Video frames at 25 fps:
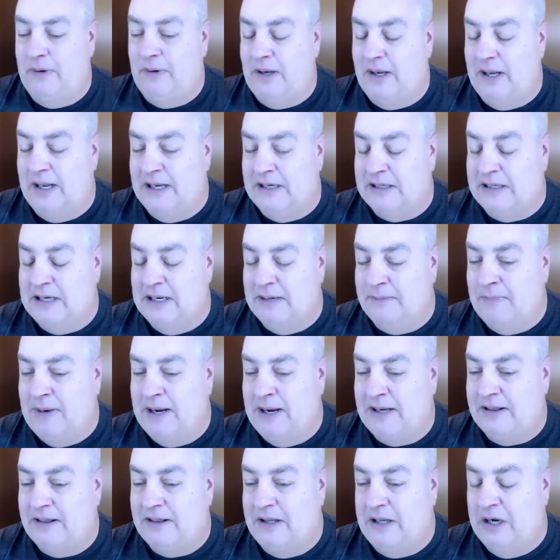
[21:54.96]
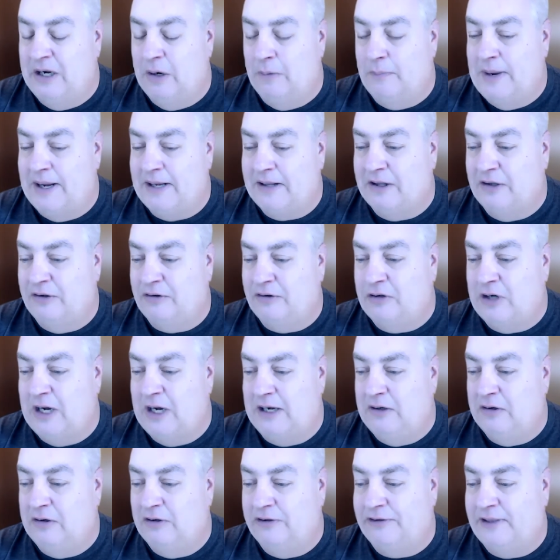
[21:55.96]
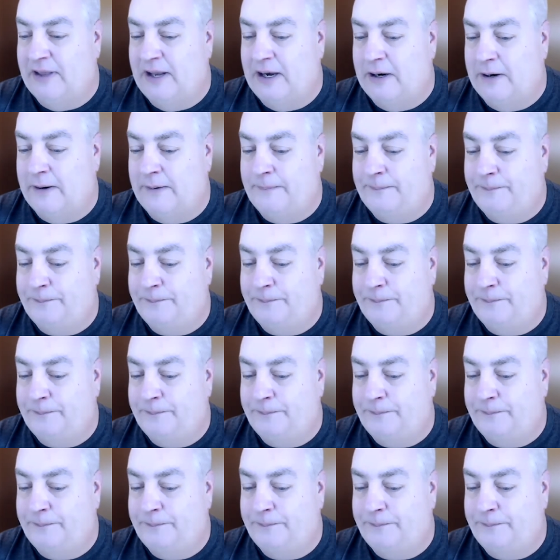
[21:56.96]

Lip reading: and make those changes there.